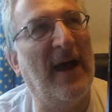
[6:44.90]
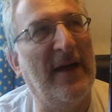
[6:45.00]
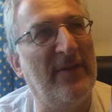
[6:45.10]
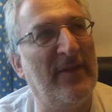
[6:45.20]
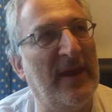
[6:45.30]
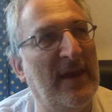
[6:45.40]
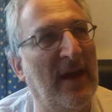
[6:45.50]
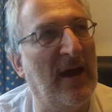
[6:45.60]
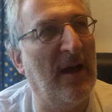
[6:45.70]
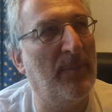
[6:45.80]
And
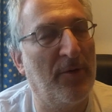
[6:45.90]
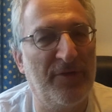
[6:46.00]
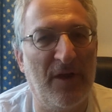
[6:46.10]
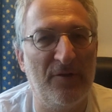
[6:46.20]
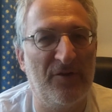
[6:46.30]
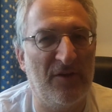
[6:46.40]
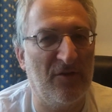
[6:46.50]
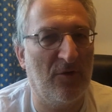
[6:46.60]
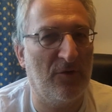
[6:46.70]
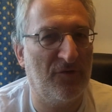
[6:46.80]
the
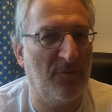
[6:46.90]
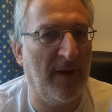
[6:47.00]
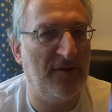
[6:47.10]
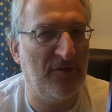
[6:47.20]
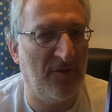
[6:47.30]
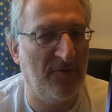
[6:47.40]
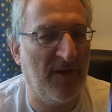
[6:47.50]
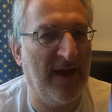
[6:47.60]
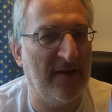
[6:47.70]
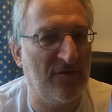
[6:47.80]
apotheosis and consummation of
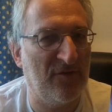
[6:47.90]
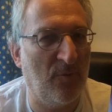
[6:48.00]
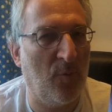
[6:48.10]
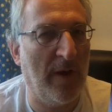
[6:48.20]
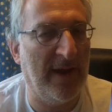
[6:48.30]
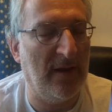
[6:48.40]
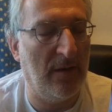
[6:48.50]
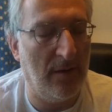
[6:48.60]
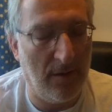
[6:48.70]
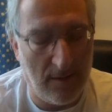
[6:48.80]
that
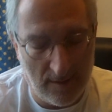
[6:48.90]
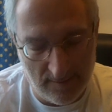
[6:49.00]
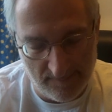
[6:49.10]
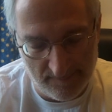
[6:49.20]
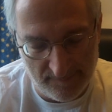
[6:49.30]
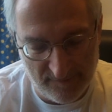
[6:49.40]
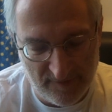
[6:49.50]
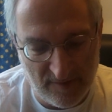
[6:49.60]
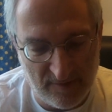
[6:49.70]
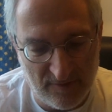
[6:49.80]
when
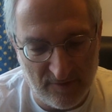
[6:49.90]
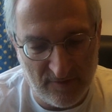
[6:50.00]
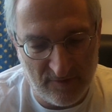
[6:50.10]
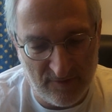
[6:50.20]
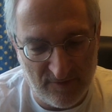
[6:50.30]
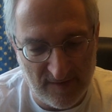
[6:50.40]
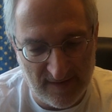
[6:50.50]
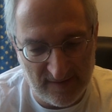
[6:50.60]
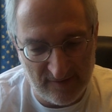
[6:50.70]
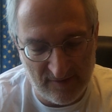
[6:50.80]

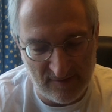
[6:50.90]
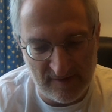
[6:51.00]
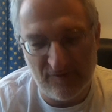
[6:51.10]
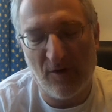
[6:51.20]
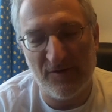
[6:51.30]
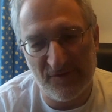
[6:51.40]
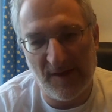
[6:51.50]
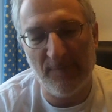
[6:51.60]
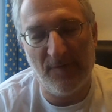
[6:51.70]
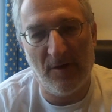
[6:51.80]
he's not a
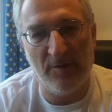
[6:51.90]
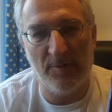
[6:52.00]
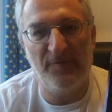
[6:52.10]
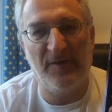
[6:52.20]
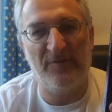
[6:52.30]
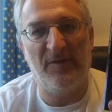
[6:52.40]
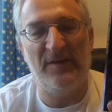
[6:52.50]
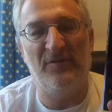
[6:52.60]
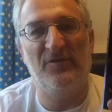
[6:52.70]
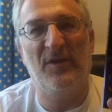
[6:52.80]
stepfather, but effectively
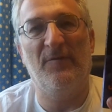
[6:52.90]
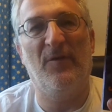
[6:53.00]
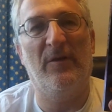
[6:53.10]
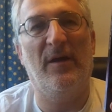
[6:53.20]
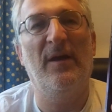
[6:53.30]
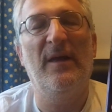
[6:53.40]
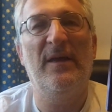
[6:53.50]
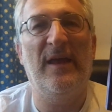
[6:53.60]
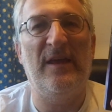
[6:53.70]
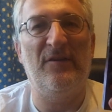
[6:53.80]
he's a stepfather,
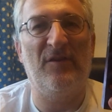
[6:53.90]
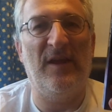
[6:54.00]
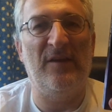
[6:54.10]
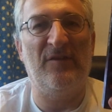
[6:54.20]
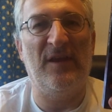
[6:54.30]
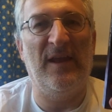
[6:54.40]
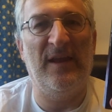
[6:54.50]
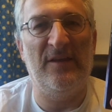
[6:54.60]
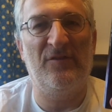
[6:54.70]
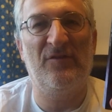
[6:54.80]
is in
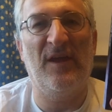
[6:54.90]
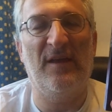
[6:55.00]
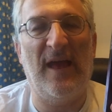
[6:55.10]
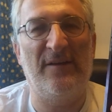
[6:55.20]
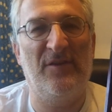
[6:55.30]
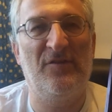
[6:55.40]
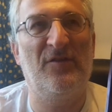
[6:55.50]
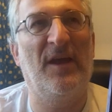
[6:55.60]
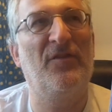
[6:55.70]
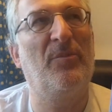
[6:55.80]
his at his
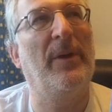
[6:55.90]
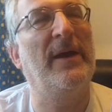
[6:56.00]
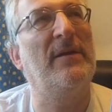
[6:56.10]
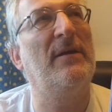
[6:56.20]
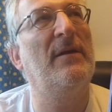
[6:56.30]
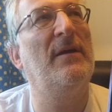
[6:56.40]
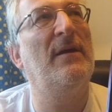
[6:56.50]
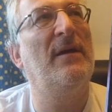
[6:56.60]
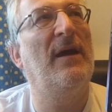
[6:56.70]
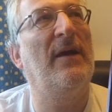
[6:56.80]
deathbed,
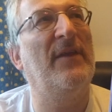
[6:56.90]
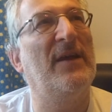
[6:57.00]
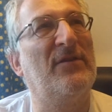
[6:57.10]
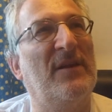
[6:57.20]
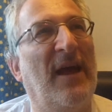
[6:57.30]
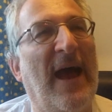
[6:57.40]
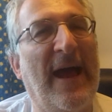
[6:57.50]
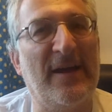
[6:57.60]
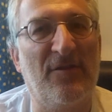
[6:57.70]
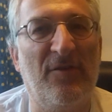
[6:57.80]
and there's an
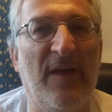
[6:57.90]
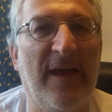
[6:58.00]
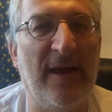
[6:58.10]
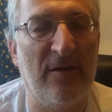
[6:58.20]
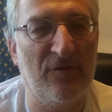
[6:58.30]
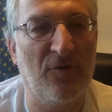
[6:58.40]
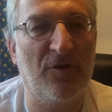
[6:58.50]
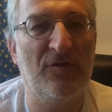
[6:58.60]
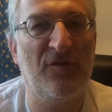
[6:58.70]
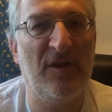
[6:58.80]
act there, a sort
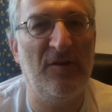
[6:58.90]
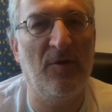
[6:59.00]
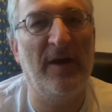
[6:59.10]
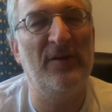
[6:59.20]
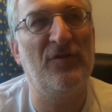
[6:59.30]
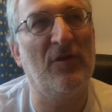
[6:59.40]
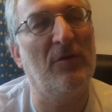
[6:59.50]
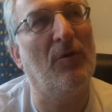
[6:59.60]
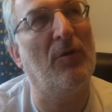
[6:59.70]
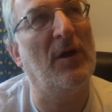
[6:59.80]
of
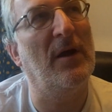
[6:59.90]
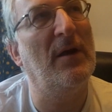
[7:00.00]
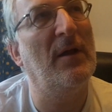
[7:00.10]
continuation or